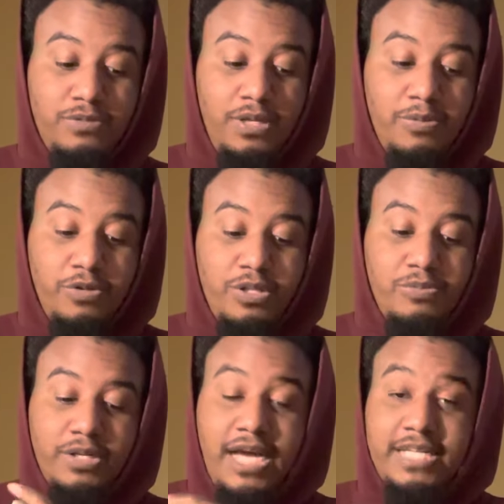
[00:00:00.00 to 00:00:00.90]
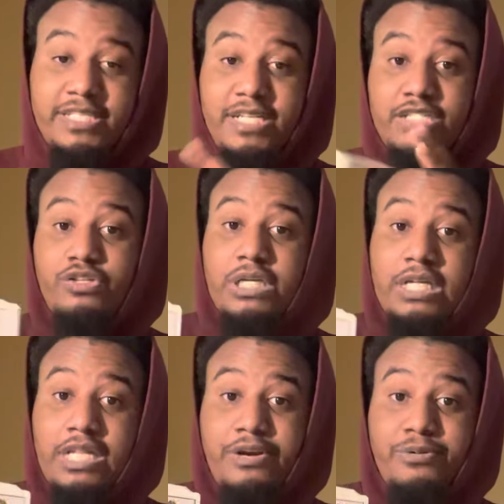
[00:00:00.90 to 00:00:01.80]
and really realizing that you're
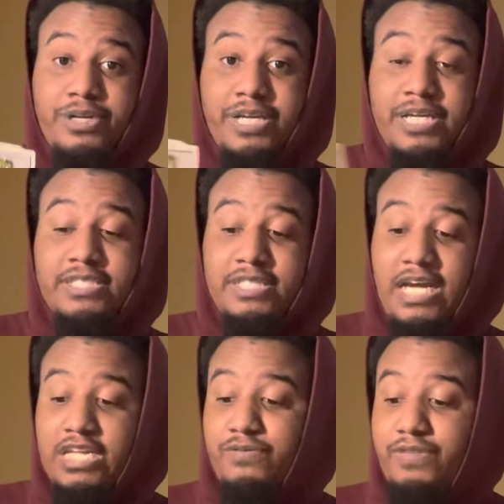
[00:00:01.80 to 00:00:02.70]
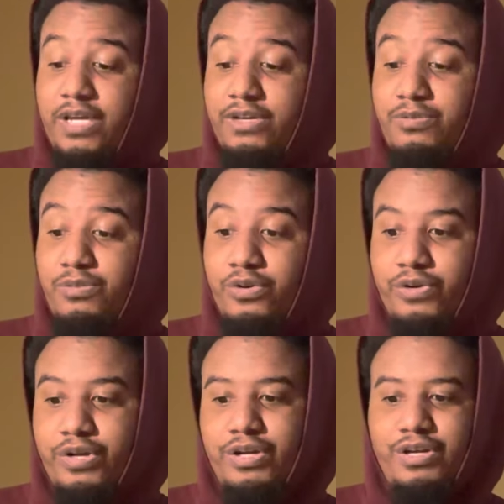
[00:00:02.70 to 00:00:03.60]
clear on the inside. You've done the
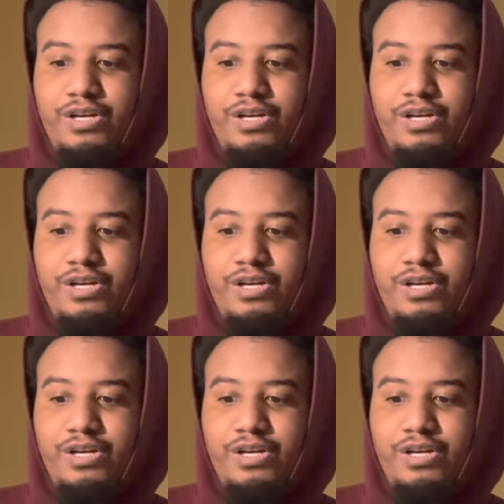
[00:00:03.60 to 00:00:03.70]
work.